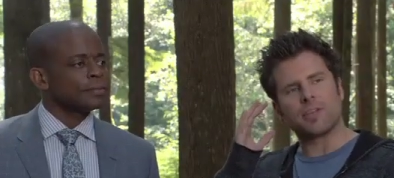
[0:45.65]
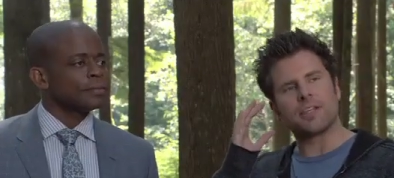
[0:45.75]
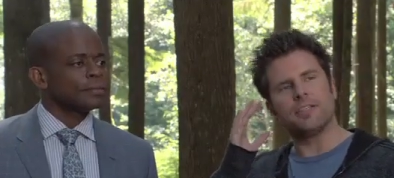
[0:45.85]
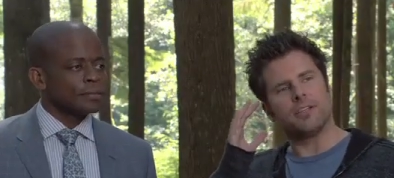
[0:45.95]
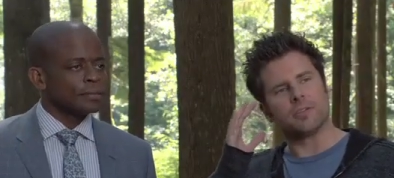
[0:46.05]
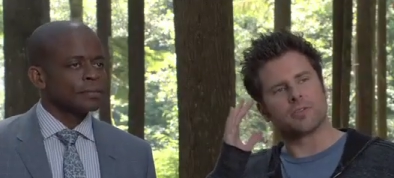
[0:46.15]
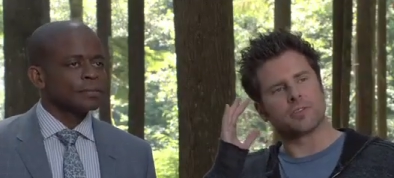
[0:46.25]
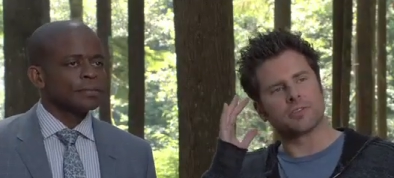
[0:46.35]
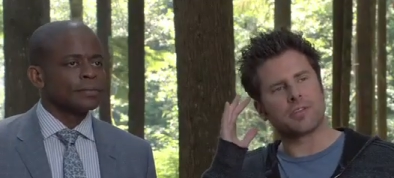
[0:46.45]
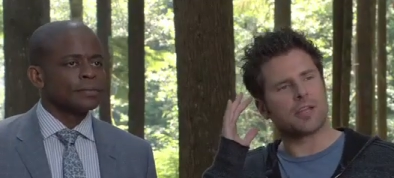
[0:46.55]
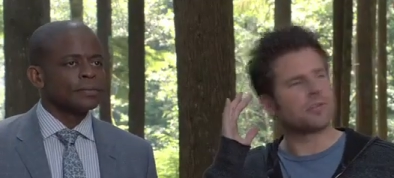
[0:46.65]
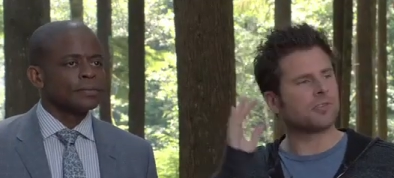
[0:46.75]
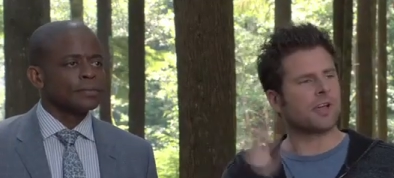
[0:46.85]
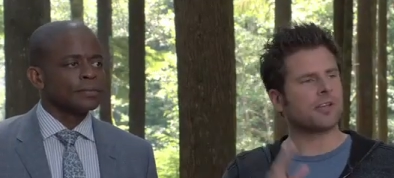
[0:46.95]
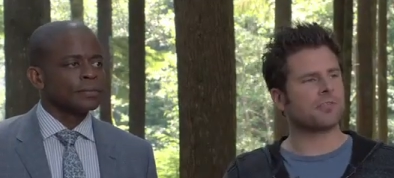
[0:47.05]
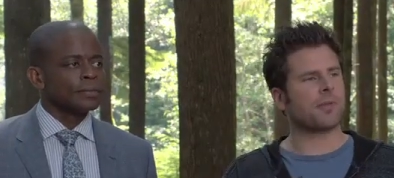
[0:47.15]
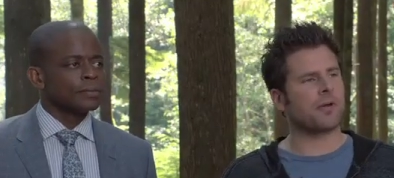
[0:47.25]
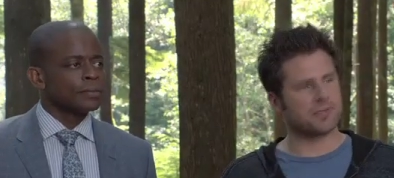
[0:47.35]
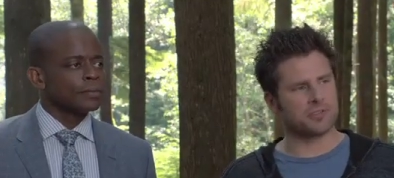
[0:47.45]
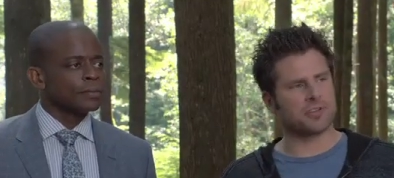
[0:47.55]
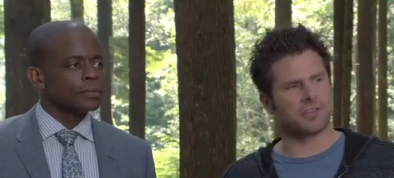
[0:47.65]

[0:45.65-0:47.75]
Speaker 1: is ideal for a standard-sized pirate's